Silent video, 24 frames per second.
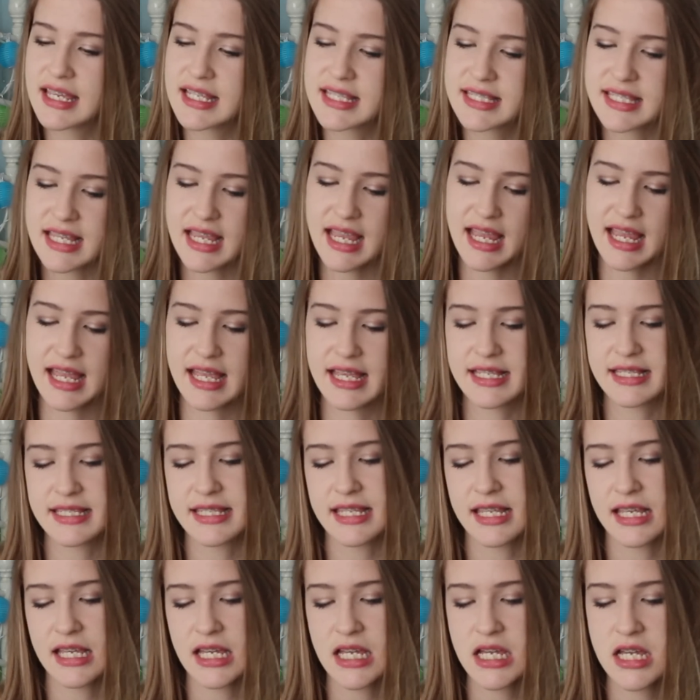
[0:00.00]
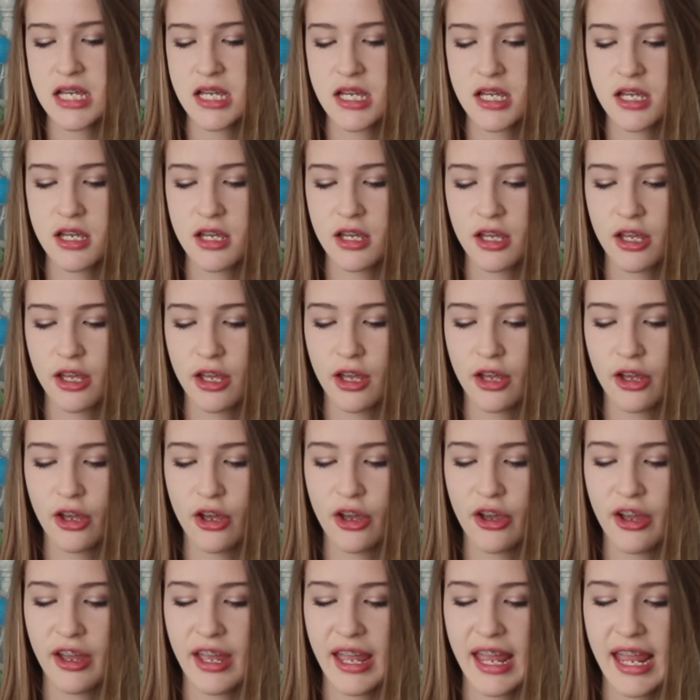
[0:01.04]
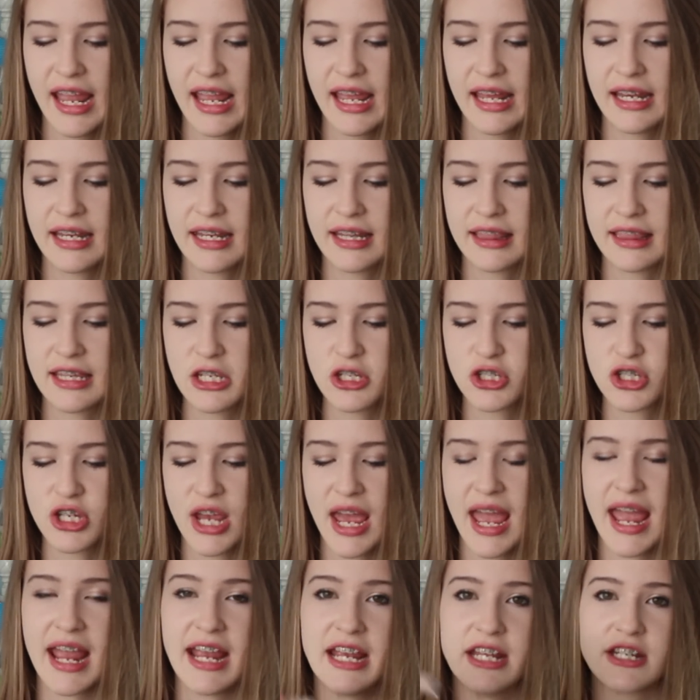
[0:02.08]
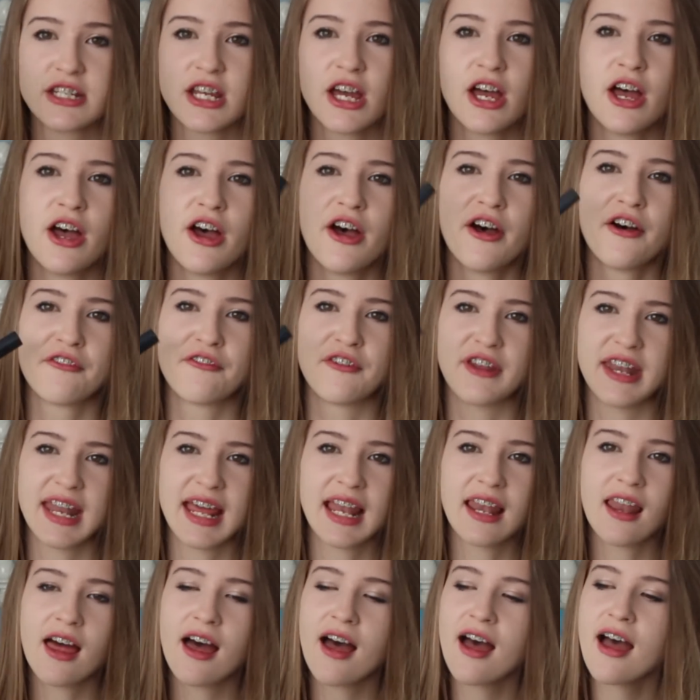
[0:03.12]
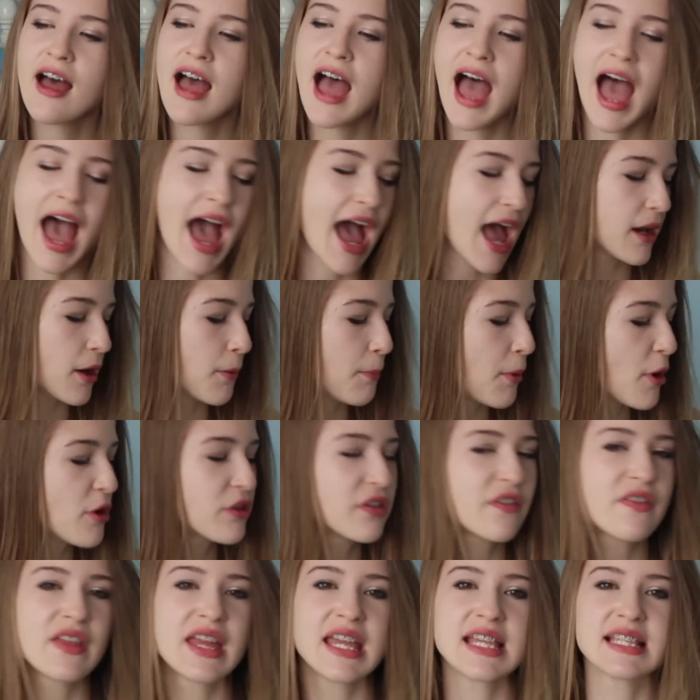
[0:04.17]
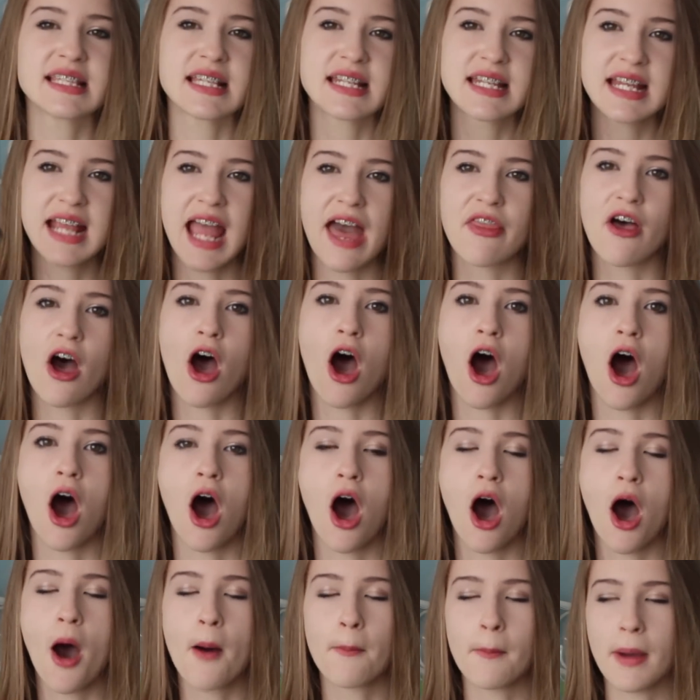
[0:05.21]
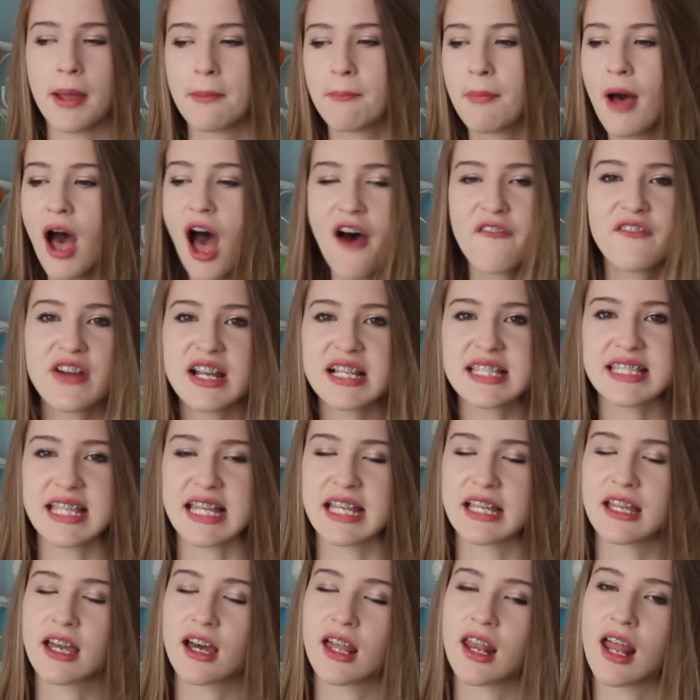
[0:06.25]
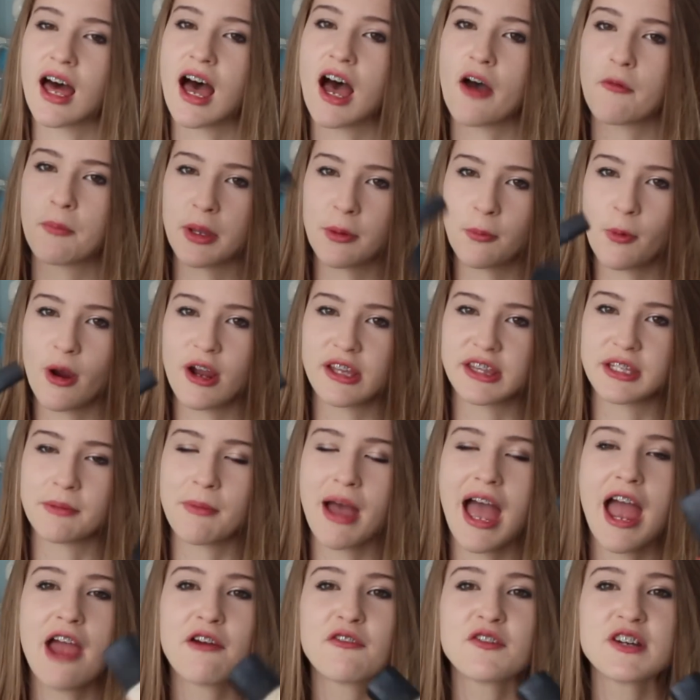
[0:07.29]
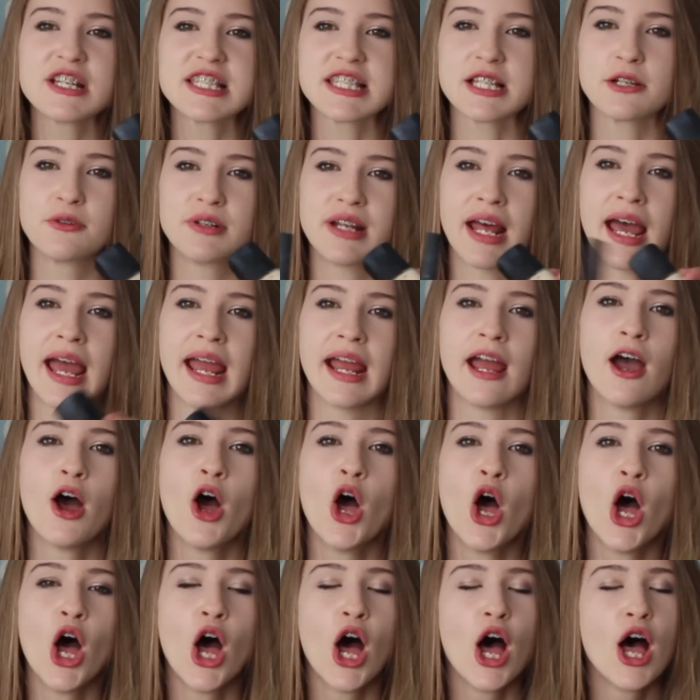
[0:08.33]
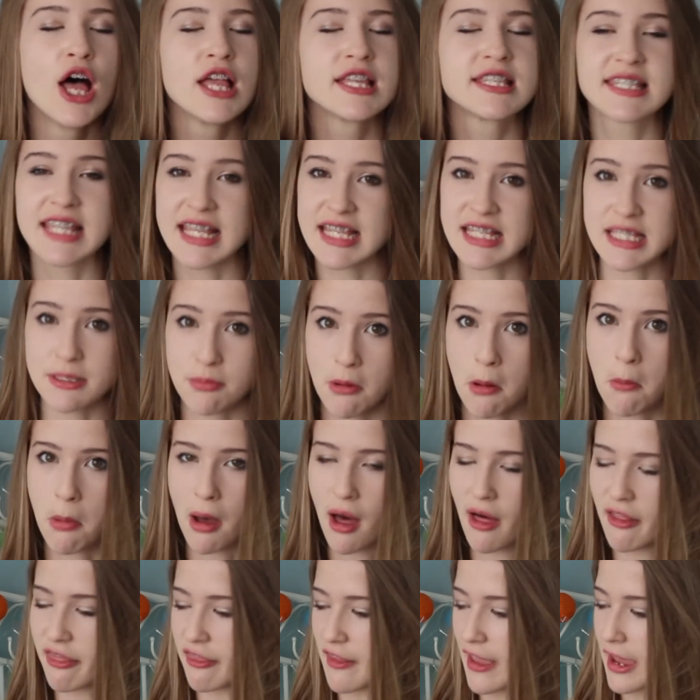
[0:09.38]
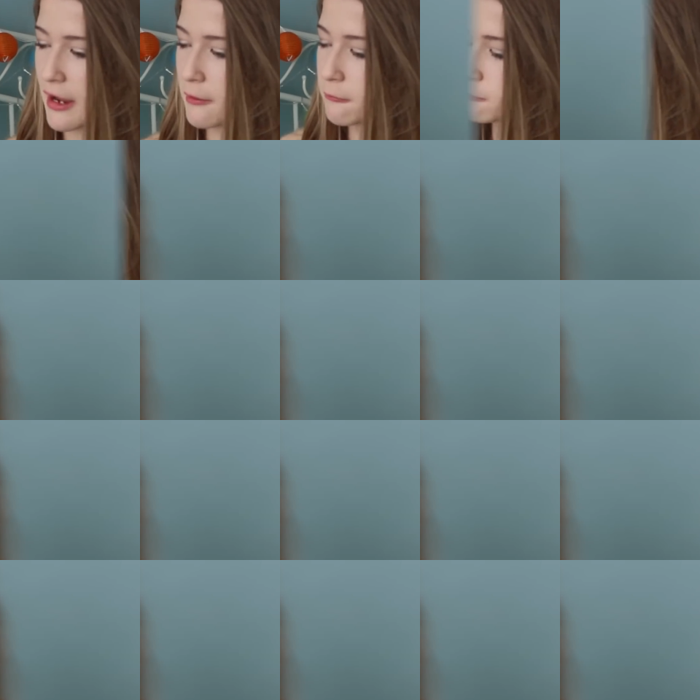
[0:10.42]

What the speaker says: this is in the shade Vanilla, and both of these together are my perfect skin colour. I've been wearing them every single day since my birthday.